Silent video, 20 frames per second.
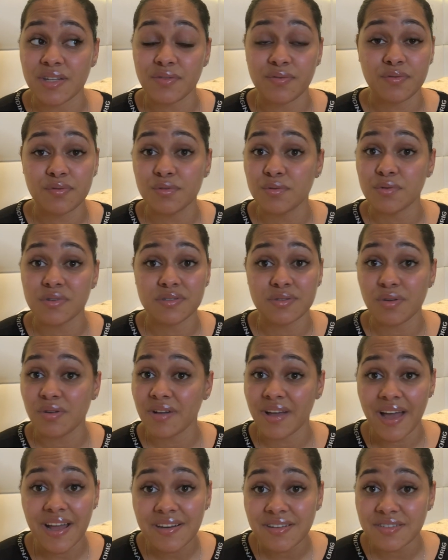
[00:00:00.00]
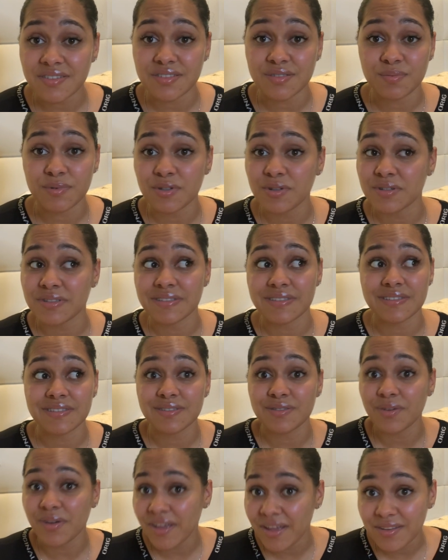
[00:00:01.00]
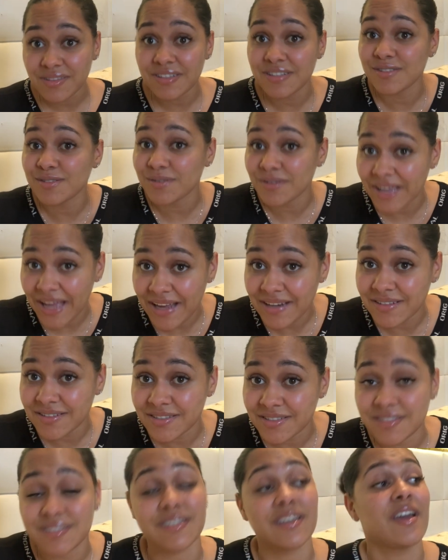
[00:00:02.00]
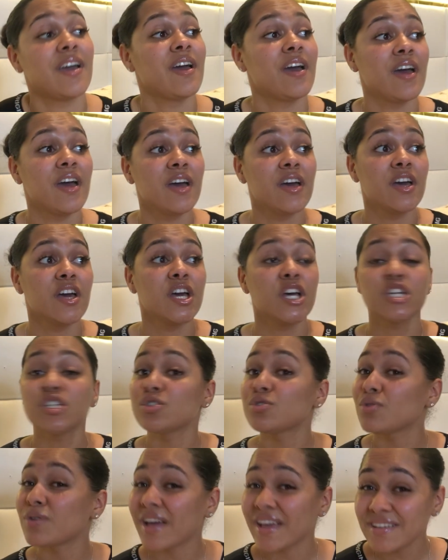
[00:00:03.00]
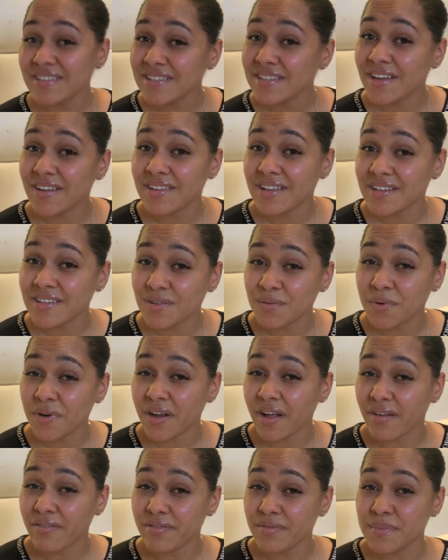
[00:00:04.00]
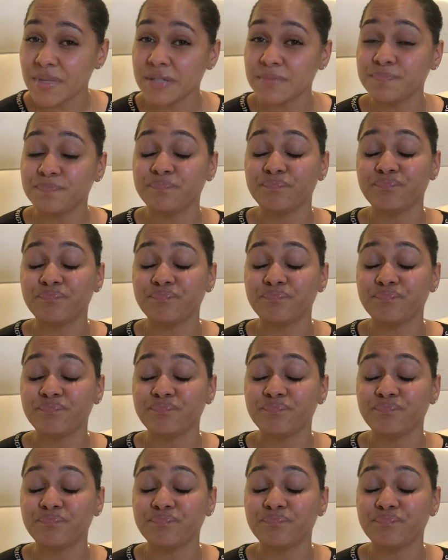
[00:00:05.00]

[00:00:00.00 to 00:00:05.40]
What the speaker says: the food was not garnished because it's not healthy to garnish. So can you see how that didn't work out for me?